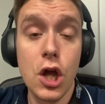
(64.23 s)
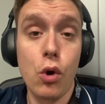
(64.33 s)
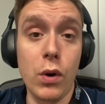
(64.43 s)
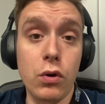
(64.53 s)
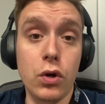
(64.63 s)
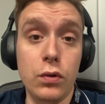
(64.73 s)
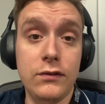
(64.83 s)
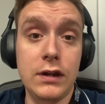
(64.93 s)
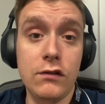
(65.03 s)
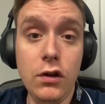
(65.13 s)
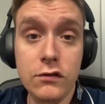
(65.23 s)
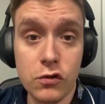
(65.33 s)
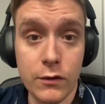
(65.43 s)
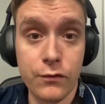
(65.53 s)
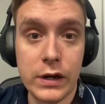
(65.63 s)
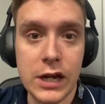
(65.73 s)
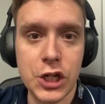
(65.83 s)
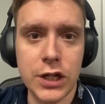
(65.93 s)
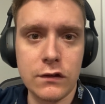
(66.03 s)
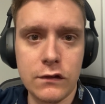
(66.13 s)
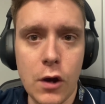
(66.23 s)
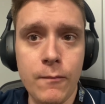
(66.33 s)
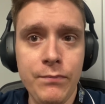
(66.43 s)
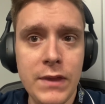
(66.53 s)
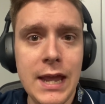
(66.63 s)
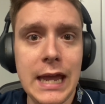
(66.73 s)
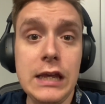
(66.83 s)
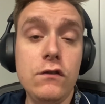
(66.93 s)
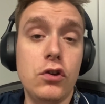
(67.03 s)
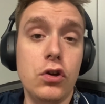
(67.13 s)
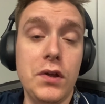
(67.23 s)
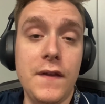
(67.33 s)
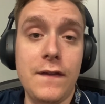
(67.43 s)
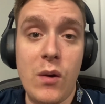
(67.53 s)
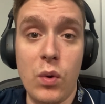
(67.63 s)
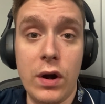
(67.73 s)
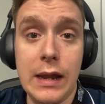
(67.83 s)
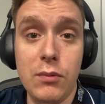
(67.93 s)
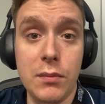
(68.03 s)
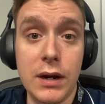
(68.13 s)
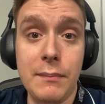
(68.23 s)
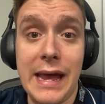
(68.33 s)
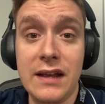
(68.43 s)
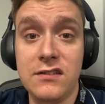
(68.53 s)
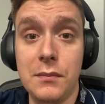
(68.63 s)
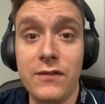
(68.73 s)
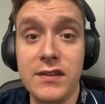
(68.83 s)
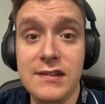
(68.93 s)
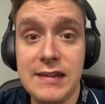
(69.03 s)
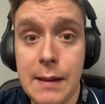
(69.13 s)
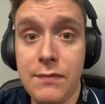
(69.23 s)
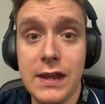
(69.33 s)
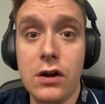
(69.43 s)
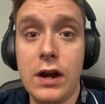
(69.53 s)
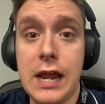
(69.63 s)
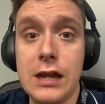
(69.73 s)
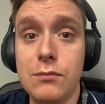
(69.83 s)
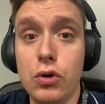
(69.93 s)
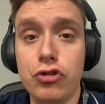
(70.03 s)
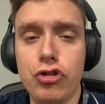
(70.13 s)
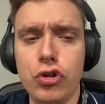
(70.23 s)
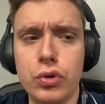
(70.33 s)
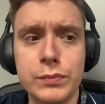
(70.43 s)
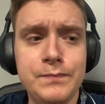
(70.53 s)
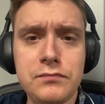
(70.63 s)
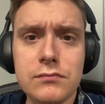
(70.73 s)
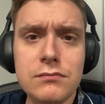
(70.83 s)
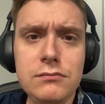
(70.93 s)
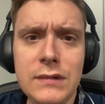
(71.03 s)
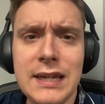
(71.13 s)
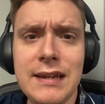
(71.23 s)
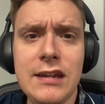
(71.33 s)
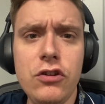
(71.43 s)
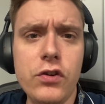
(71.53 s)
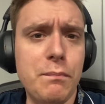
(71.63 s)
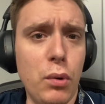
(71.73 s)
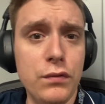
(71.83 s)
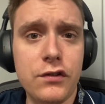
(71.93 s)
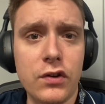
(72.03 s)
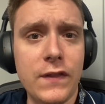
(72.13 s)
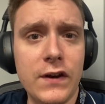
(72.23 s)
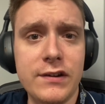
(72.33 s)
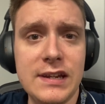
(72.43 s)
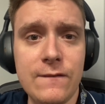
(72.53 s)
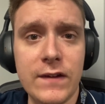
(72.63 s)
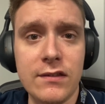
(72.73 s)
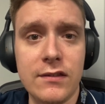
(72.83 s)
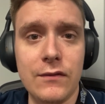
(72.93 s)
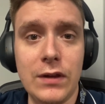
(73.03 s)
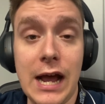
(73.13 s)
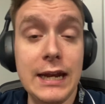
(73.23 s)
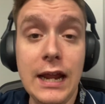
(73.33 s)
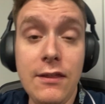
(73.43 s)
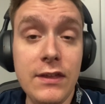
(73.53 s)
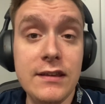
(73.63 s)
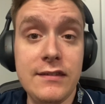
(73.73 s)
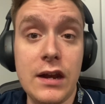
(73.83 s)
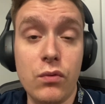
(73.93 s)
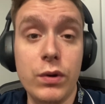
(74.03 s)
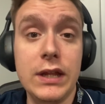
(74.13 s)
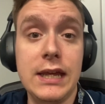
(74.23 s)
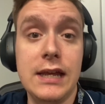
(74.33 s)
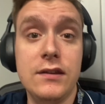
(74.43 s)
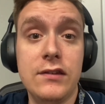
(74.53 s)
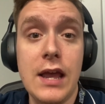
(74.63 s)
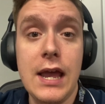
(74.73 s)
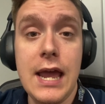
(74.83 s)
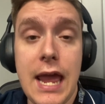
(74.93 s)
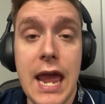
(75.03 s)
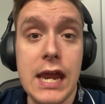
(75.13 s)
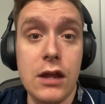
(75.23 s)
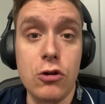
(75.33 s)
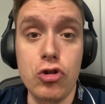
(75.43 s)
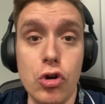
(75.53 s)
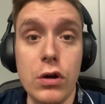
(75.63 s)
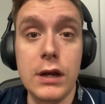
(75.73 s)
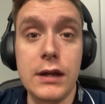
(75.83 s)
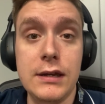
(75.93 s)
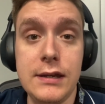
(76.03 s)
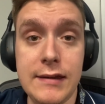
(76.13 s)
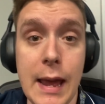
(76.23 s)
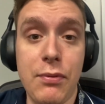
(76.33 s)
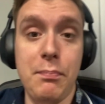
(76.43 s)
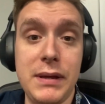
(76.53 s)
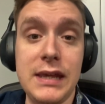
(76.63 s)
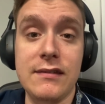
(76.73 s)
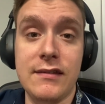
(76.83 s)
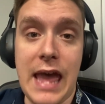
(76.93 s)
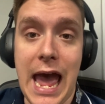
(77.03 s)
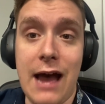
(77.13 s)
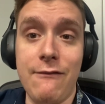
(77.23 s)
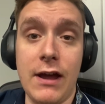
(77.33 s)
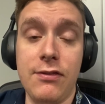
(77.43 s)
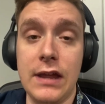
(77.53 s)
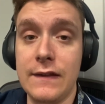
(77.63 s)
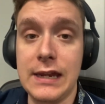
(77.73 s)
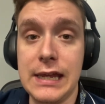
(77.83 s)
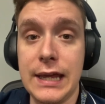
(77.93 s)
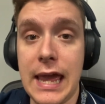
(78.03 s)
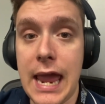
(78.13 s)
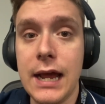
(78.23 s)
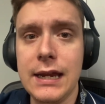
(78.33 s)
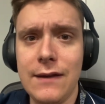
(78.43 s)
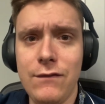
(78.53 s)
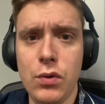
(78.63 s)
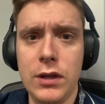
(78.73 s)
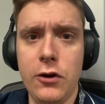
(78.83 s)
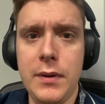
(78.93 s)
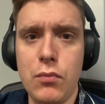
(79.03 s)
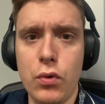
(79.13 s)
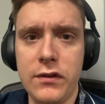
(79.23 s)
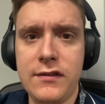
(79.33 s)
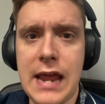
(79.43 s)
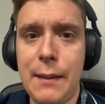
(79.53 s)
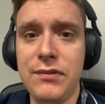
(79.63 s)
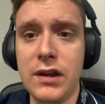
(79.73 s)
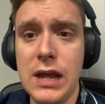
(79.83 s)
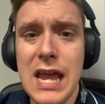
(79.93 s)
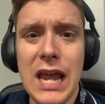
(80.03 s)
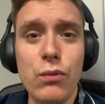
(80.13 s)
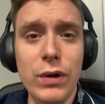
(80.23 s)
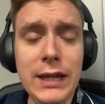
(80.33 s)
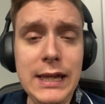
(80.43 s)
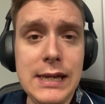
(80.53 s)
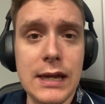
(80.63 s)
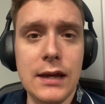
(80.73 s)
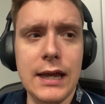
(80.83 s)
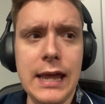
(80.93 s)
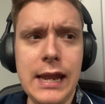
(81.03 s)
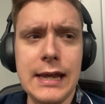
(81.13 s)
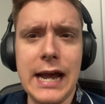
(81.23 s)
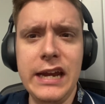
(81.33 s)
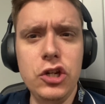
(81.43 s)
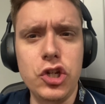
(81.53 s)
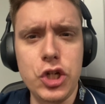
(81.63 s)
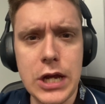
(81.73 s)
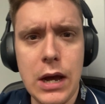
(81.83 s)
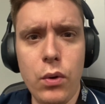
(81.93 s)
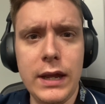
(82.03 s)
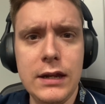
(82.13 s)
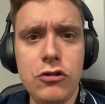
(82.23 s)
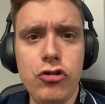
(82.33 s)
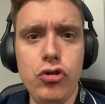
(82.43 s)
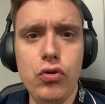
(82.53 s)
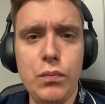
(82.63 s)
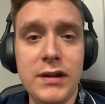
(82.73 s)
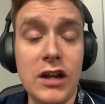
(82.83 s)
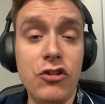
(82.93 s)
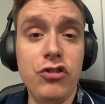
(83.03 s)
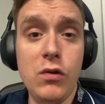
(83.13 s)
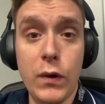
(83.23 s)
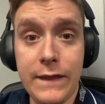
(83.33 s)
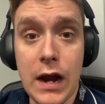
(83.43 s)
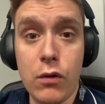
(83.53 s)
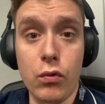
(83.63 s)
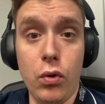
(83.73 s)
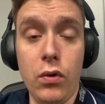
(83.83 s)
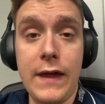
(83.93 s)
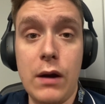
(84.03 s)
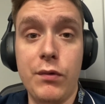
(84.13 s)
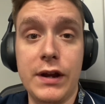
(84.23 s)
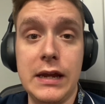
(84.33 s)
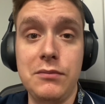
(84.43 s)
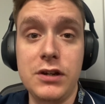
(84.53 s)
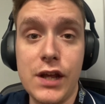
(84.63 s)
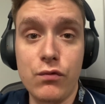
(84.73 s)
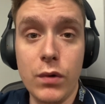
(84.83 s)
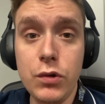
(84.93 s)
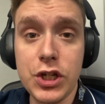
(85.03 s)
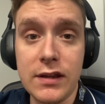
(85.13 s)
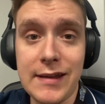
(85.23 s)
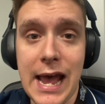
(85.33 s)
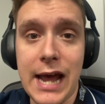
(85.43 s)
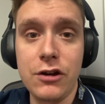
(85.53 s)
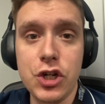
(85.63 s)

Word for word: Will Gholston is also a free agent. So it is good that they were able to bring back some of this depth here, able to continue to bolster their defensive line. And I think Senat really is a good depth piece to have. I think that he can give you a little bit more snaps and, and really, again, kind of gel into potentially what that role that Rakeem Nunez-Roches had.